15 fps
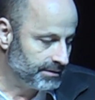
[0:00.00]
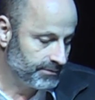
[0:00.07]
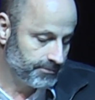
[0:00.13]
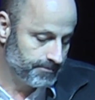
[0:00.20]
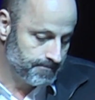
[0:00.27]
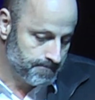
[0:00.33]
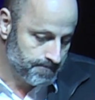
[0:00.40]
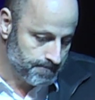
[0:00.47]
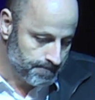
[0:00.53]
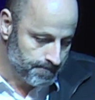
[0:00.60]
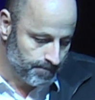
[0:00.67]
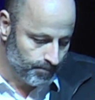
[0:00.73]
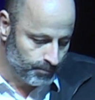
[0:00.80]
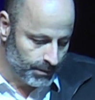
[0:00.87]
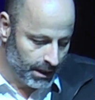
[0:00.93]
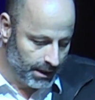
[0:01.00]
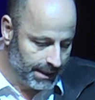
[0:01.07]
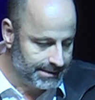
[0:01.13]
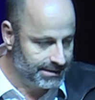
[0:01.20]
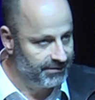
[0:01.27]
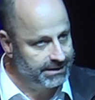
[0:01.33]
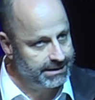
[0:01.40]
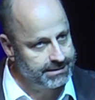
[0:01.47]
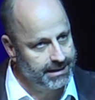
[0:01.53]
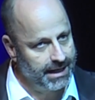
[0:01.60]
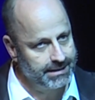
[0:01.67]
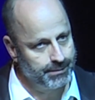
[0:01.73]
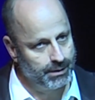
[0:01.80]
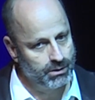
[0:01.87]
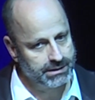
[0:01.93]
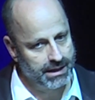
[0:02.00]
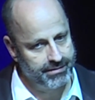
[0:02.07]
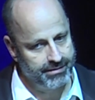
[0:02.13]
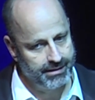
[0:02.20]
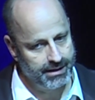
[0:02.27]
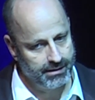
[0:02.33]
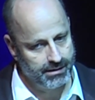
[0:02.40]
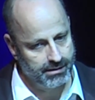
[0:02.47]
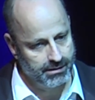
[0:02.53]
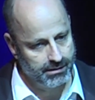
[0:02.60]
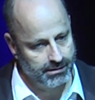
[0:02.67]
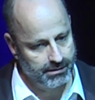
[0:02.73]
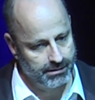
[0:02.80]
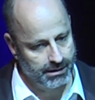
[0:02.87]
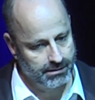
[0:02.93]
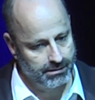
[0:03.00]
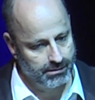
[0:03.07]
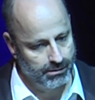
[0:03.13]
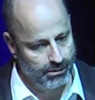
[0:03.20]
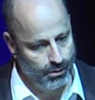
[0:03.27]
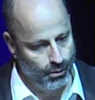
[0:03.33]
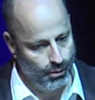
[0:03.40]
But let's leave it aside, because I think that